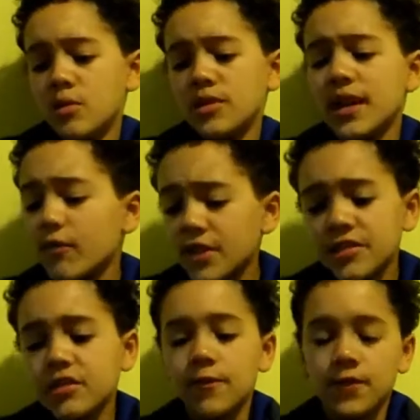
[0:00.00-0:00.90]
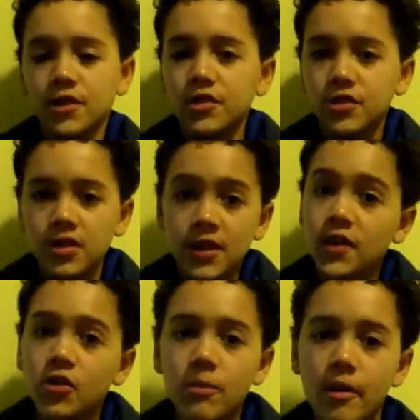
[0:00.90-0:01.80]
which I have recently finished
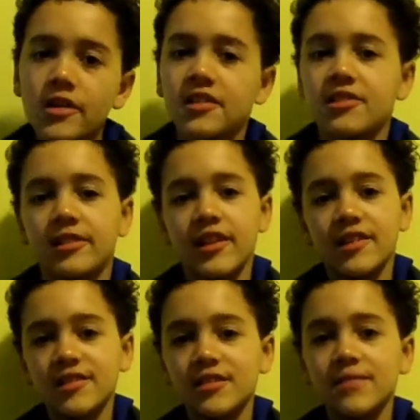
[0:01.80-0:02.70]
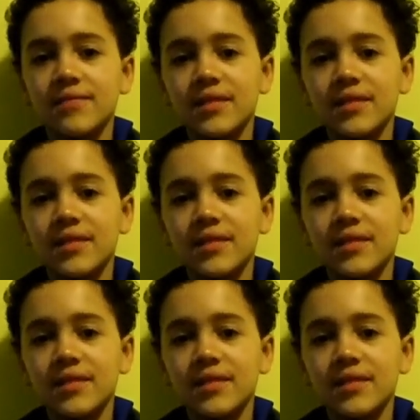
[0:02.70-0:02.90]
in a robotics class.